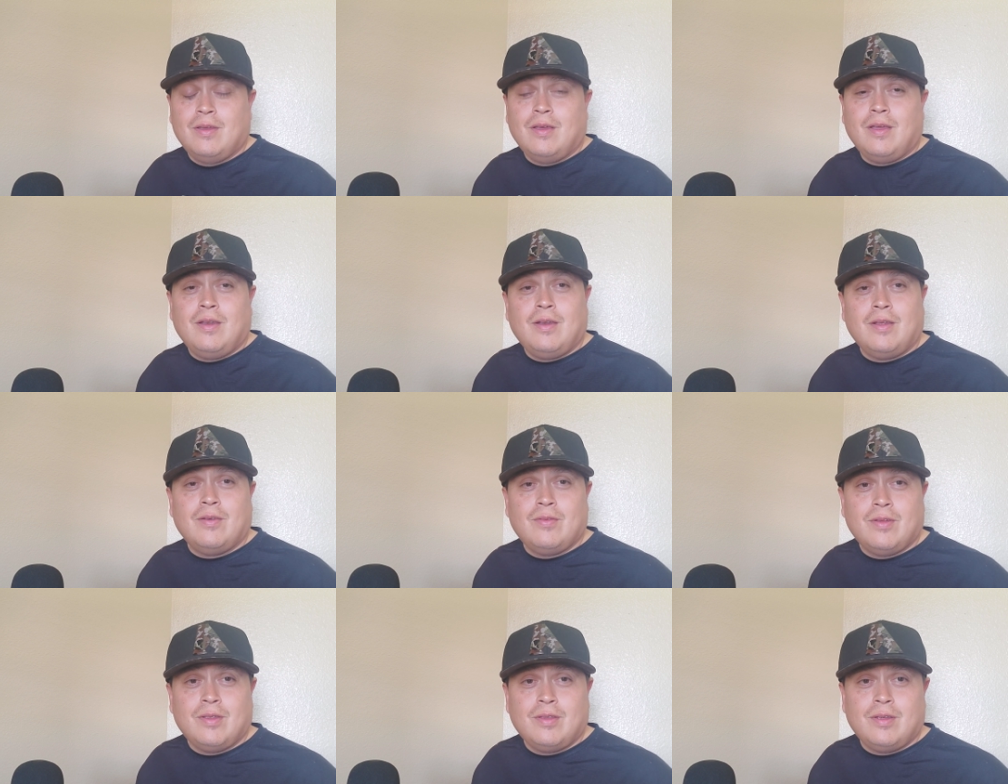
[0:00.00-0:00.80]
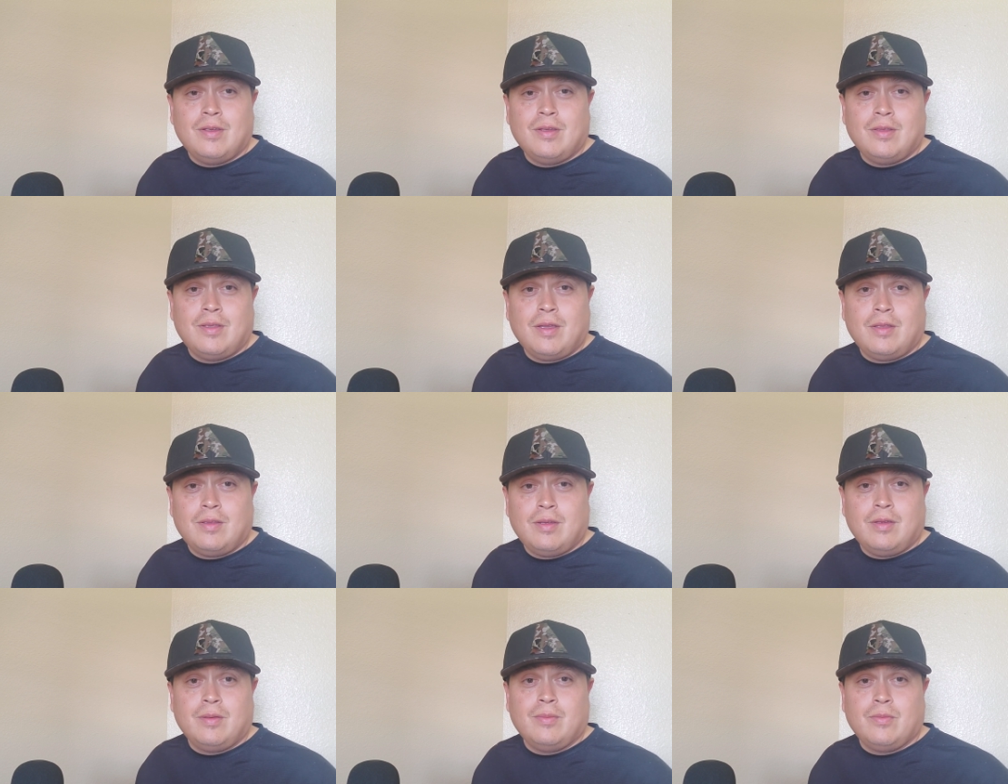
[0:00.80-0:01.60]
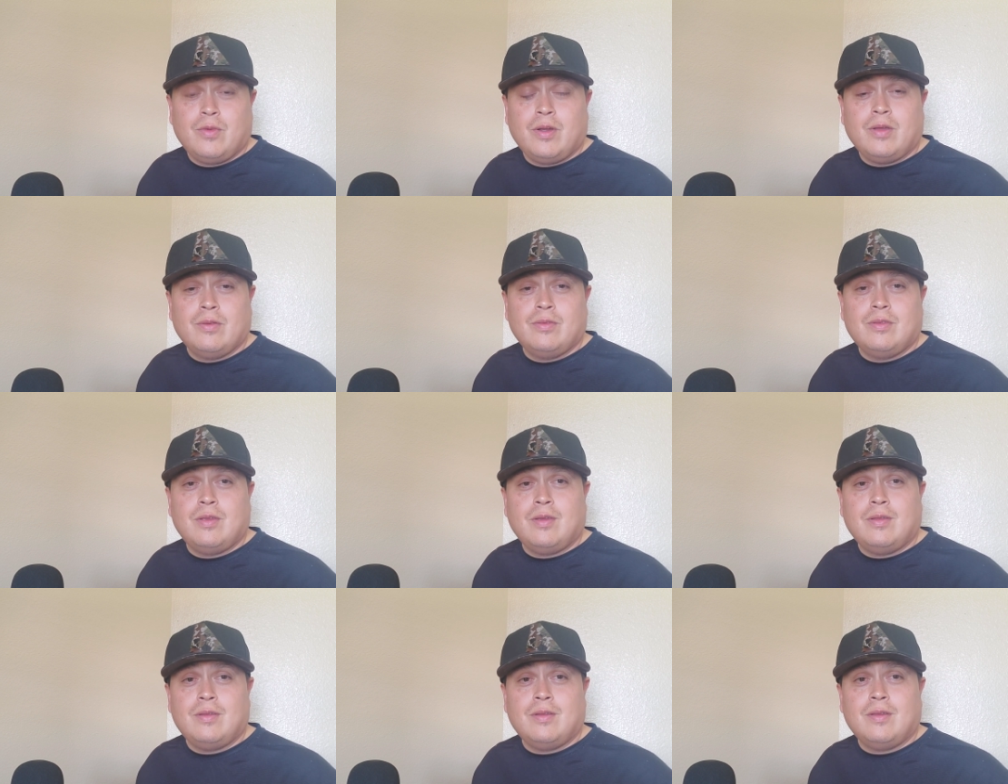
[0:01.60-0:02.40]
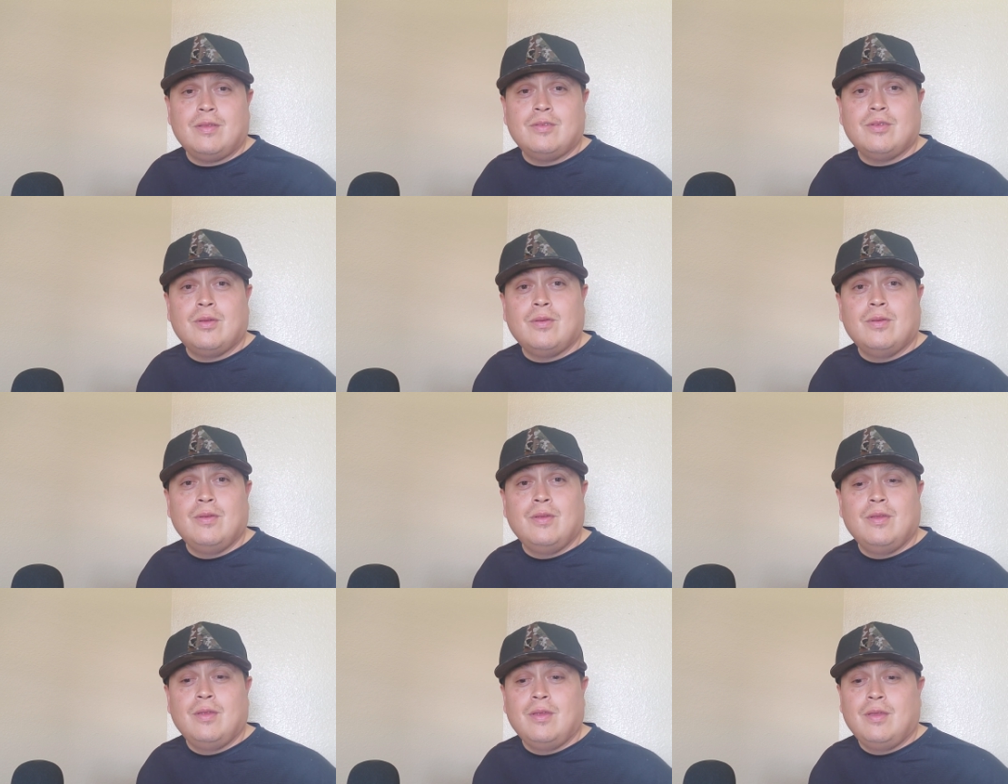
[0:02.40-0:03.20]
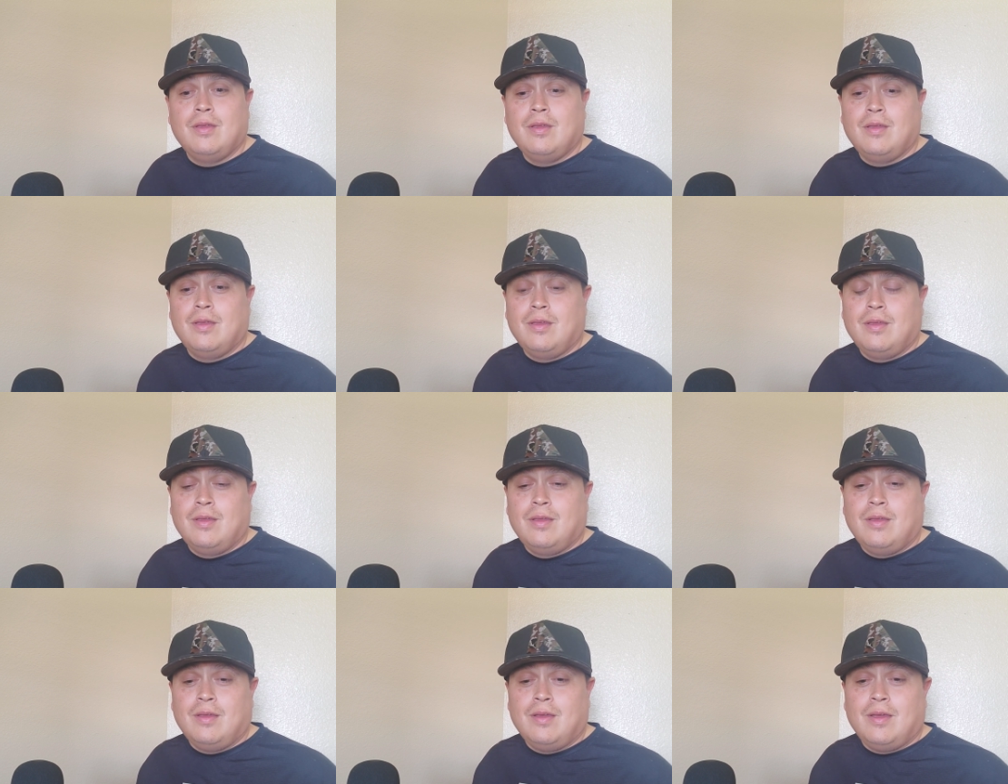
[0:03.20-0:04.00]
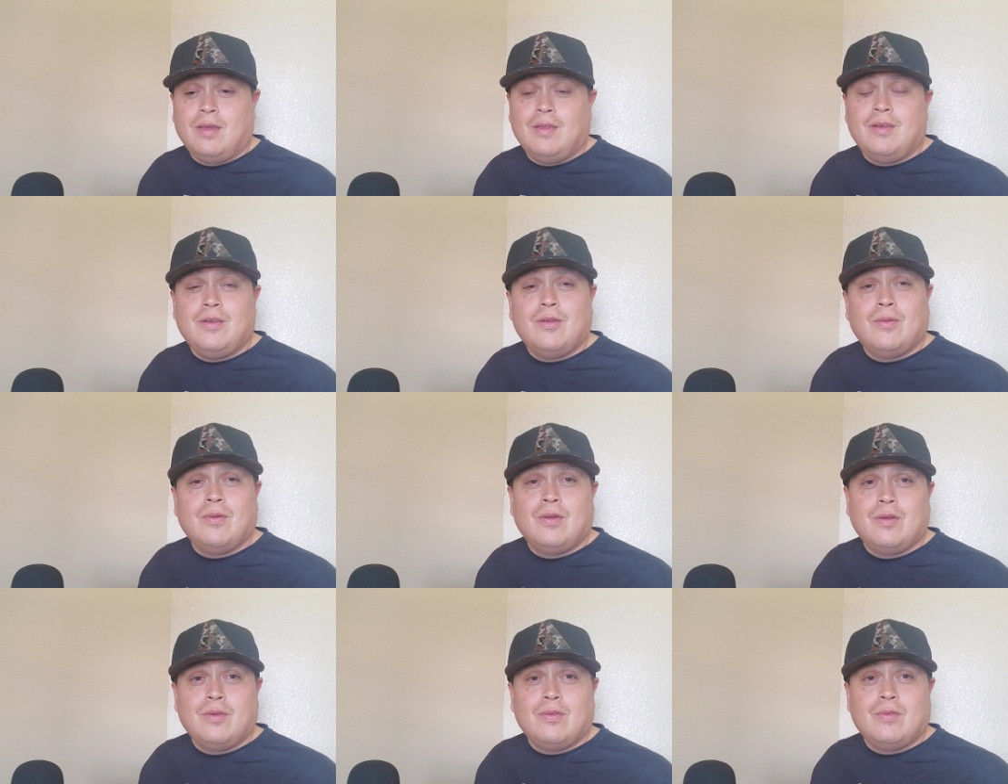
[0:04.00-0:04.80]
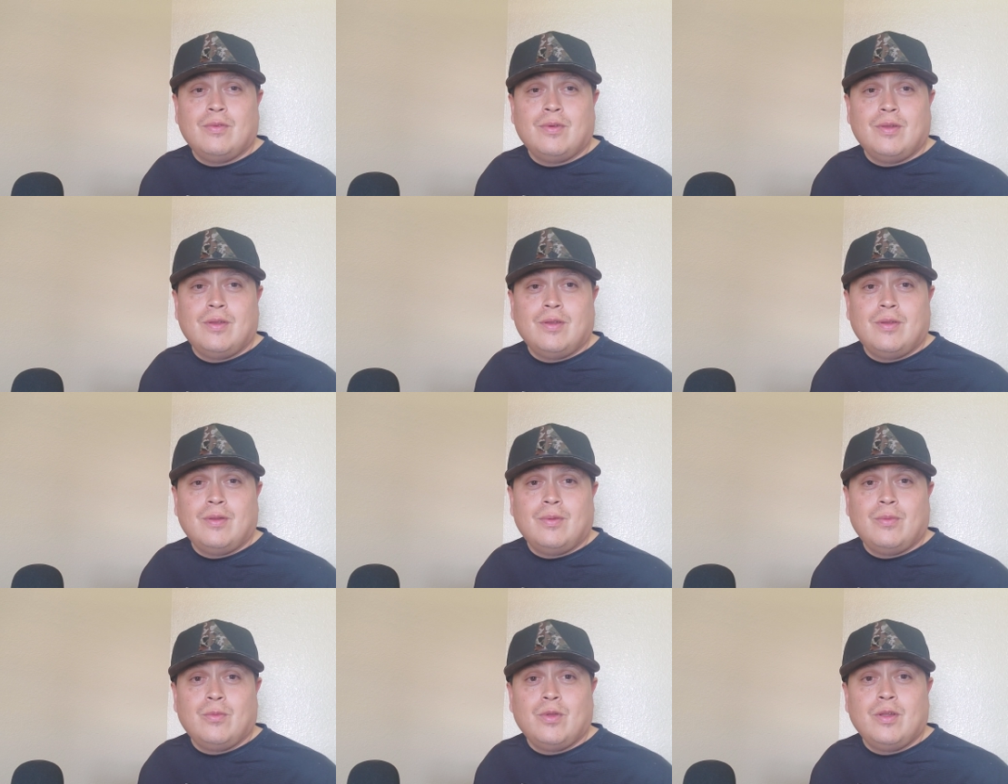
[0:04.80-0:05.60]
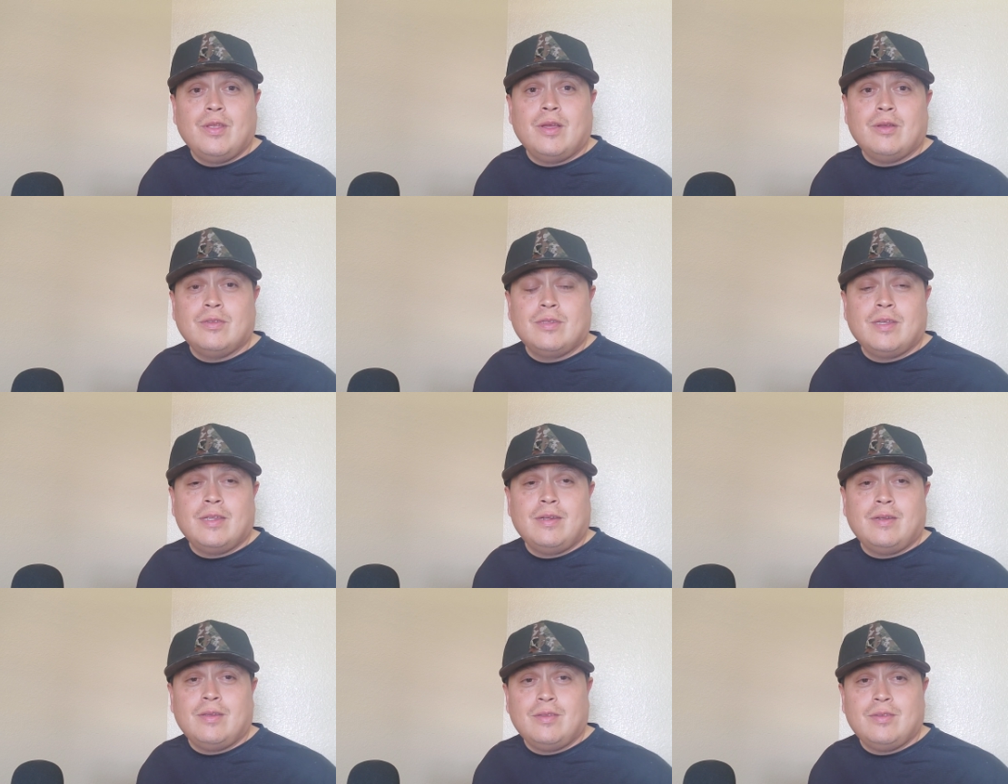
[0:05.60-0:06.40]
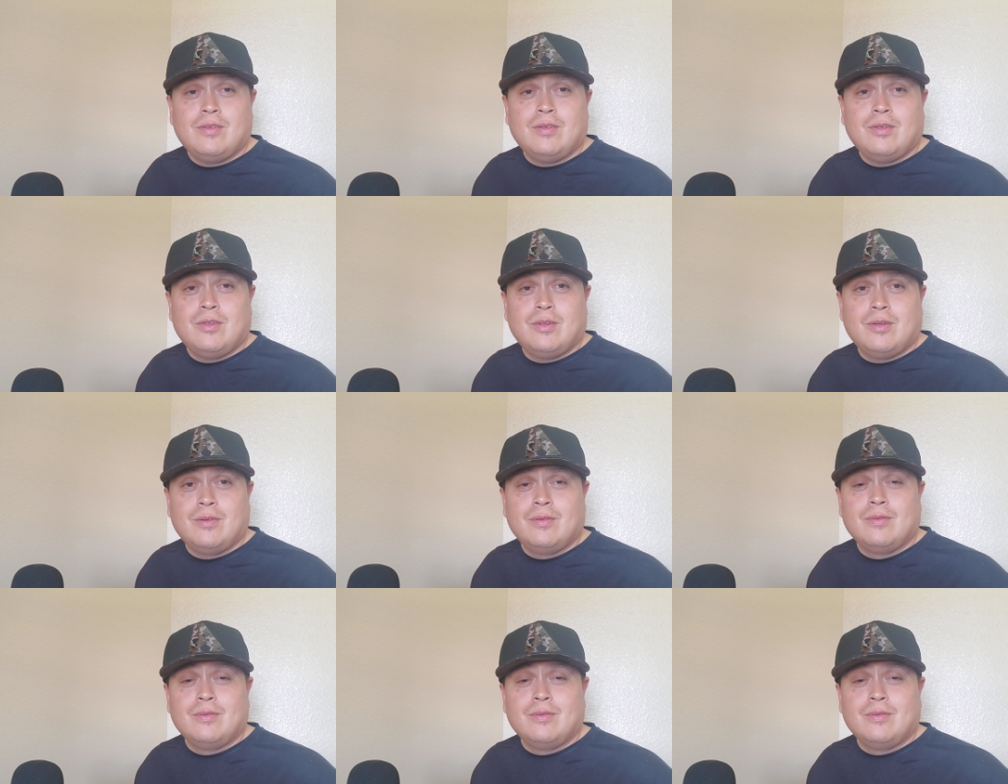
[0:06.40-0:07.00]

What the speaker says: I didn't have nothing at that time when I was saying that, so I didn't know what really I was getting into, you know.